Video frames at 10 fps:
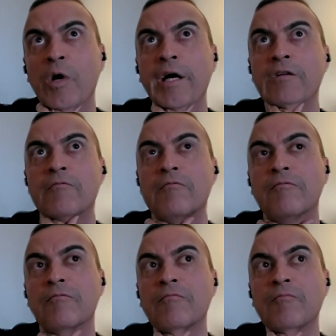Well,
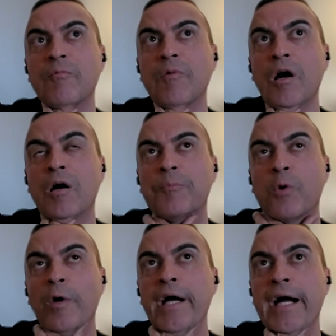
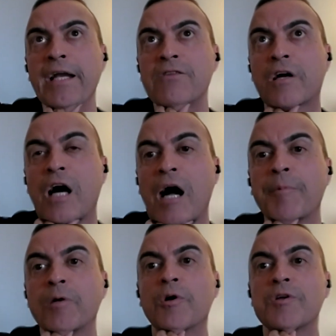the way I got into
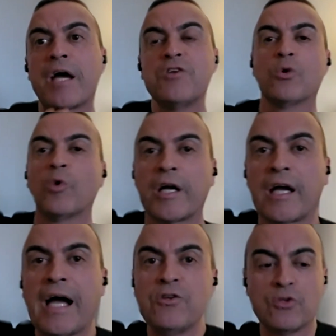comedy was I used to
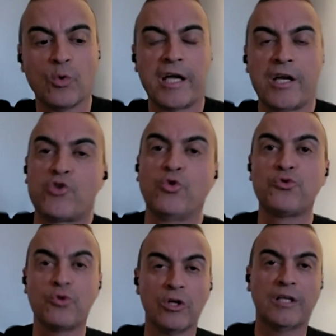work at a
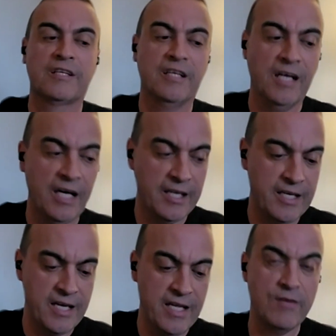shoe store
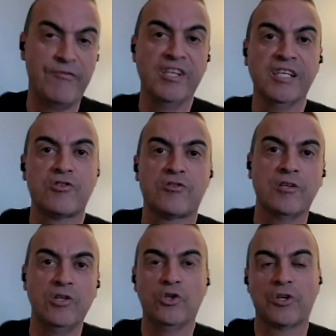in the
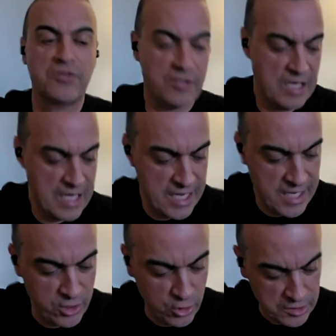Village, New
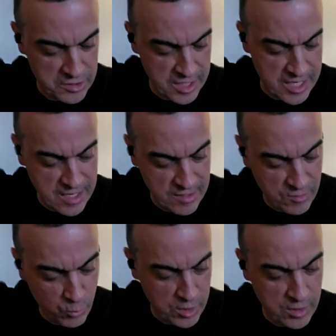York City.
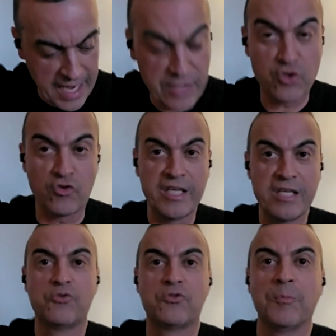We 8th
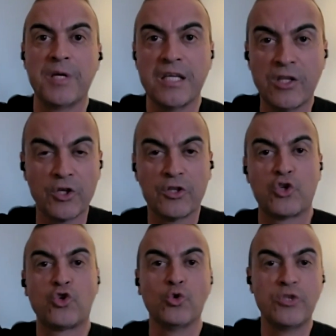Street used to be the
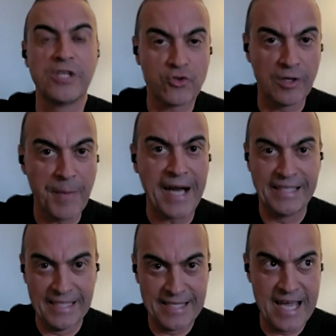shoe district
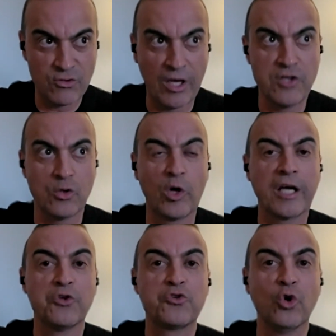back in the day. So I used to
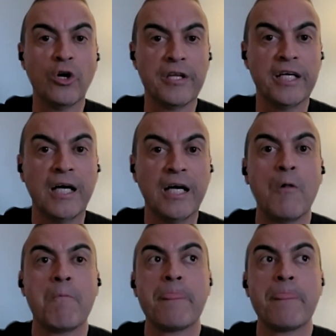work in a store there.